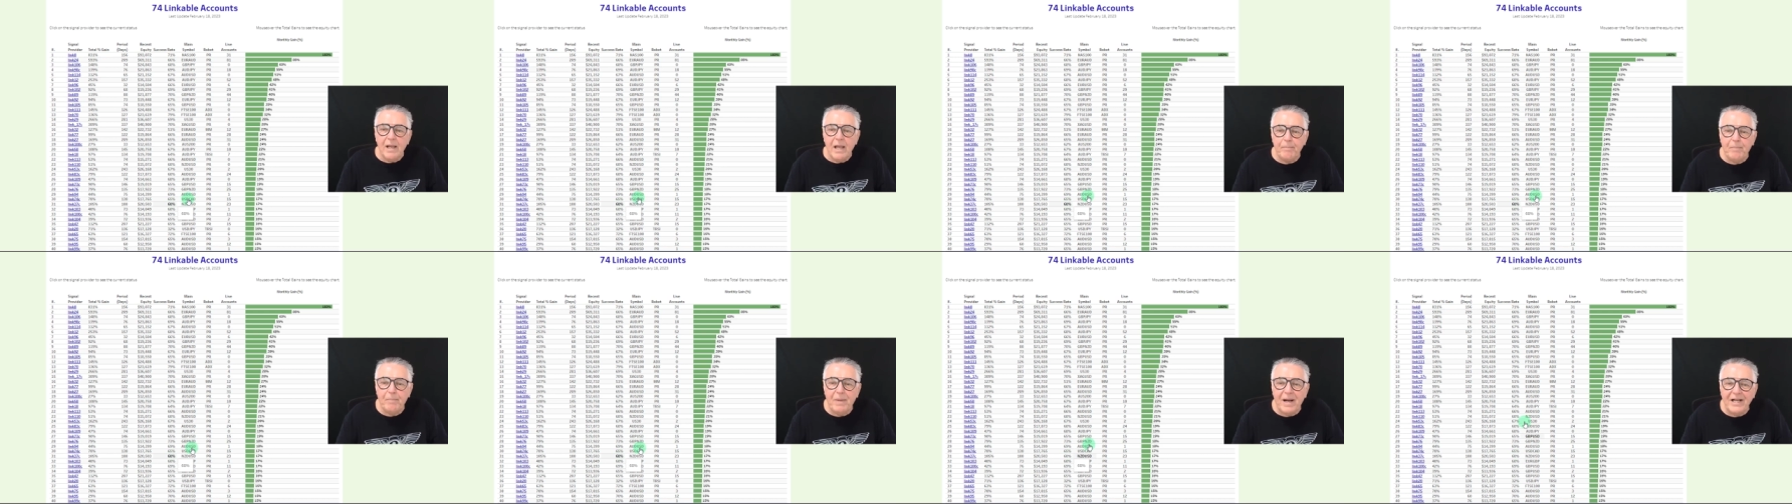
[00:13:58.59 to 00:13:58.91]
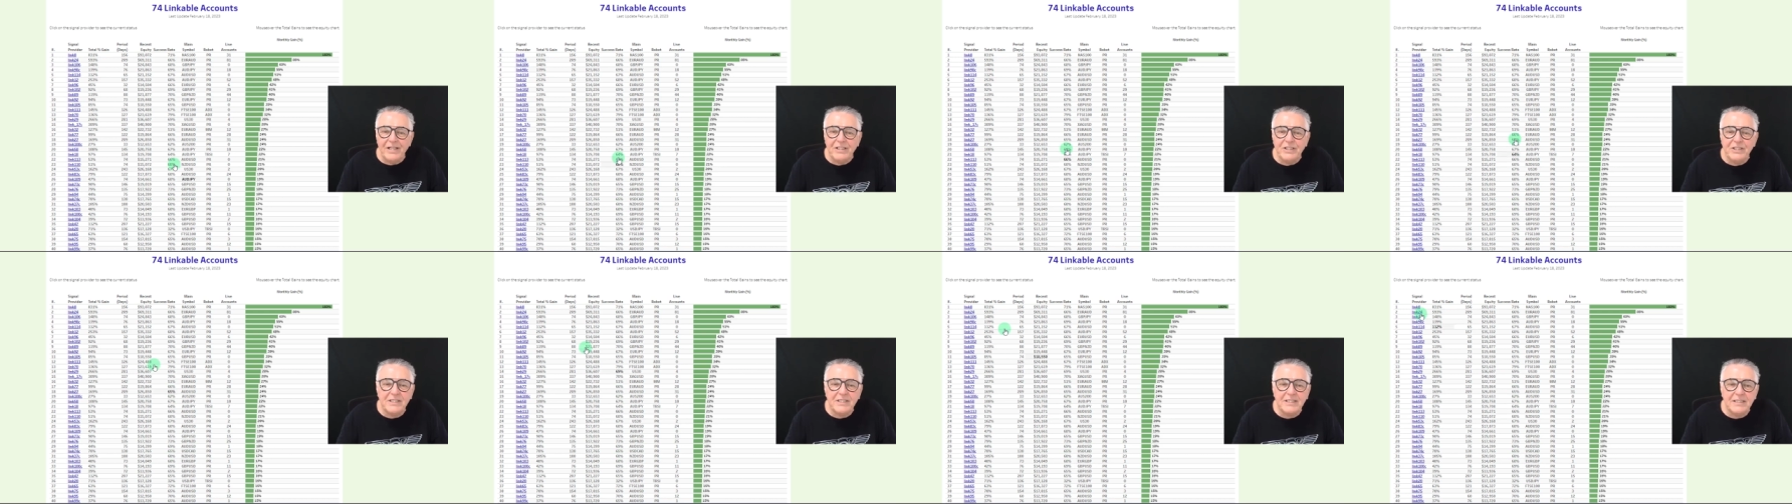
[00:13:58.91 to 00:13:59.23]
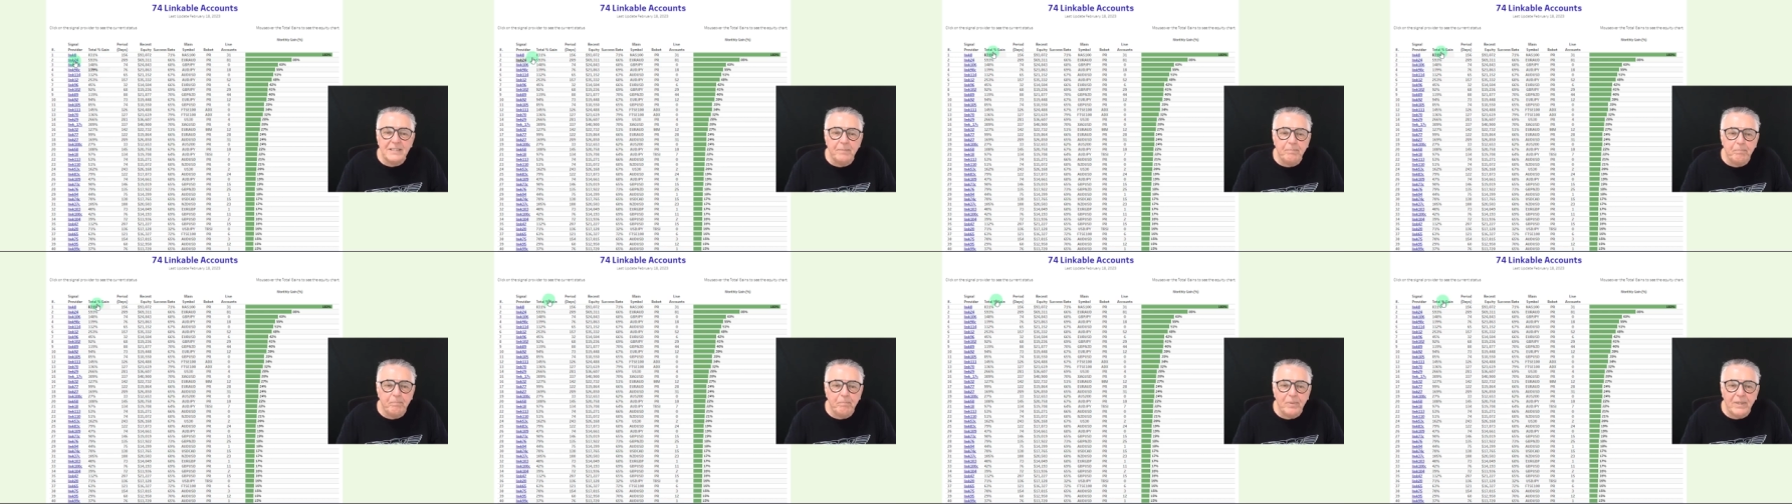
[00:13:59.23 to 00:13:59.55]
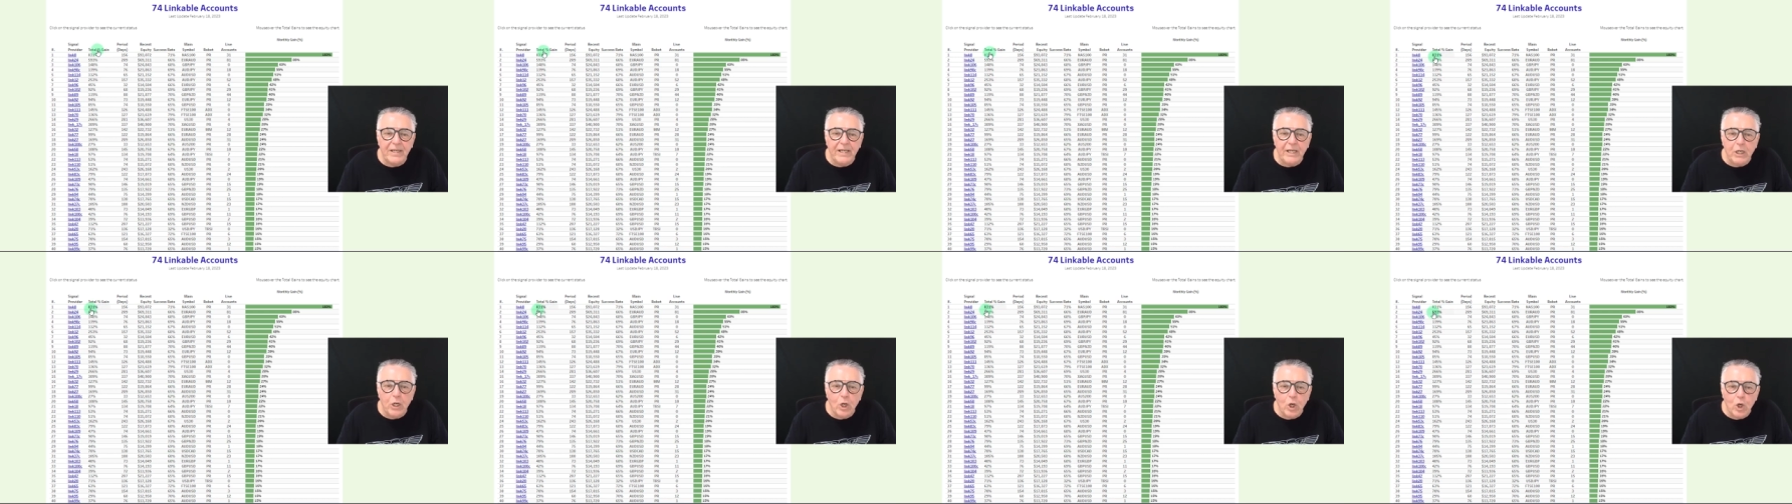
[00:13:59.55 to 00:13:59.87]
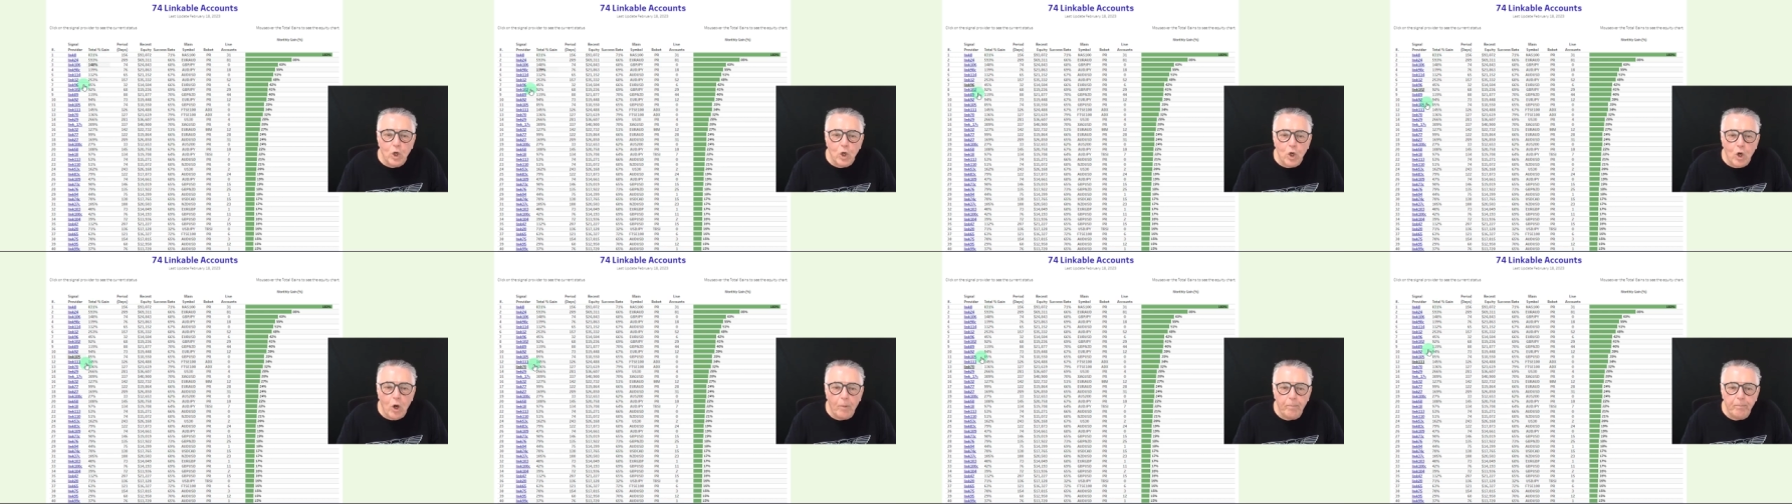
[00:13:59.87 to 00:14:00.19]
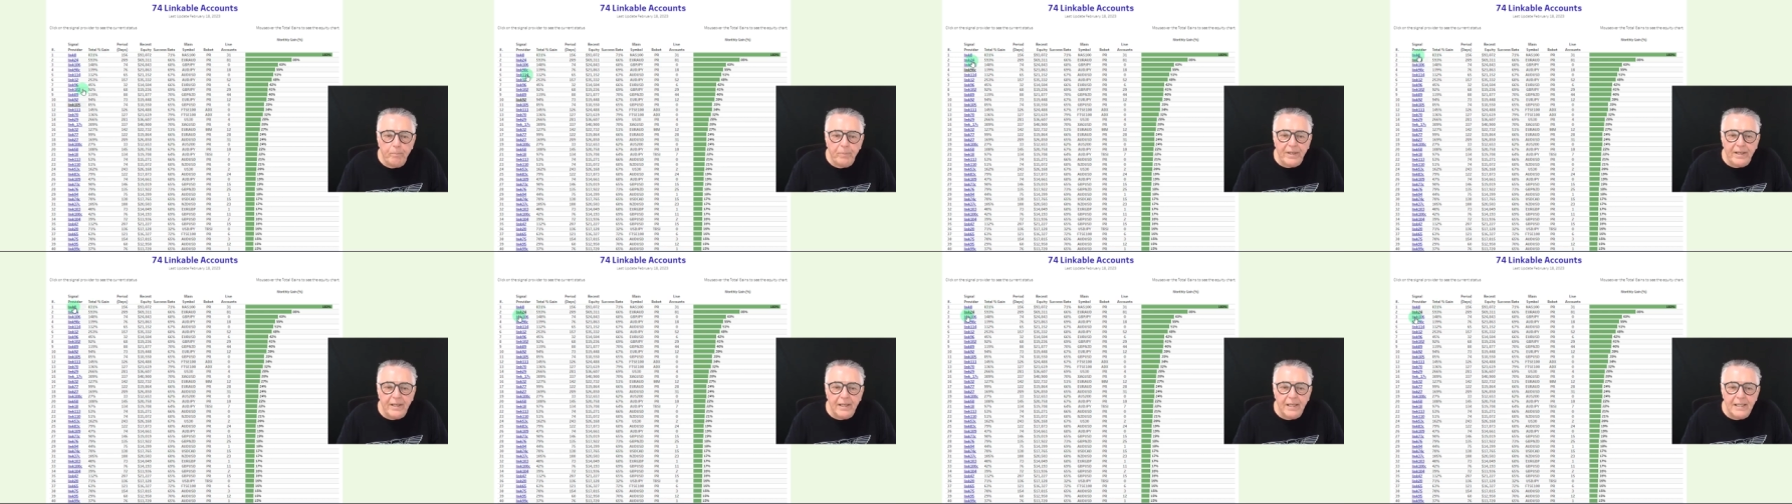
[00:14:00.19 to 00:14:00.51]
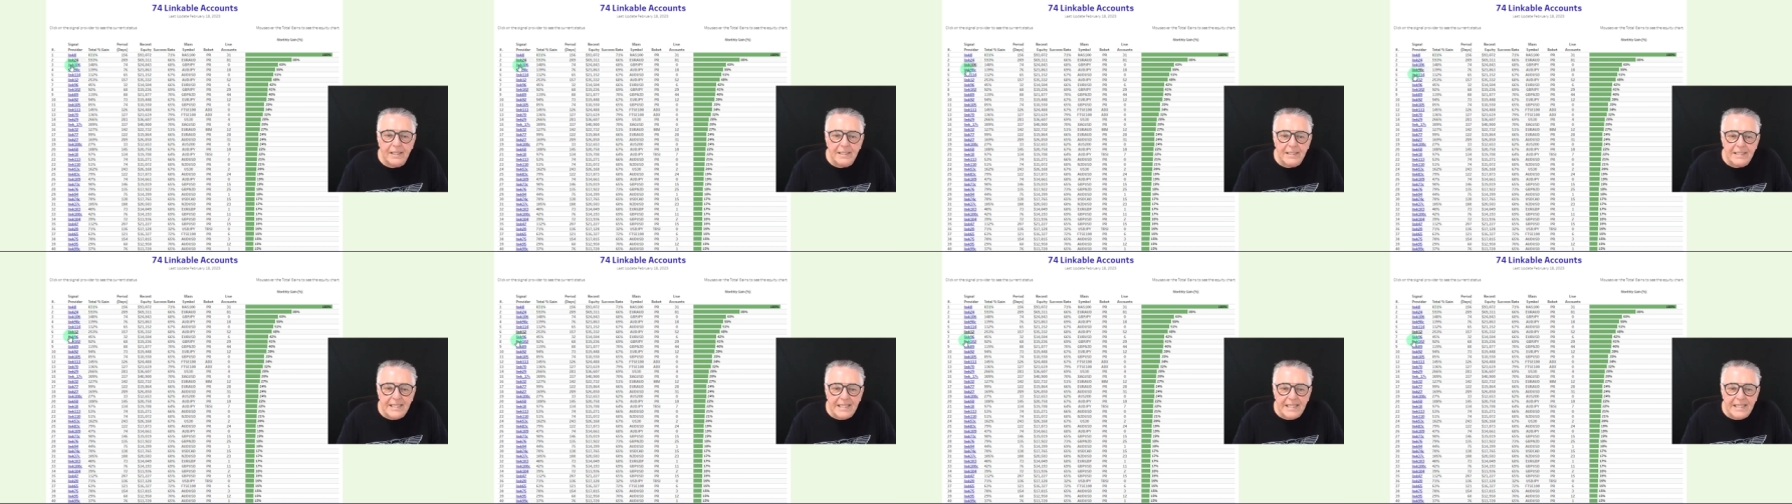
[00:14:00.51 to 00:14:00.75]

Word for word: by simply copying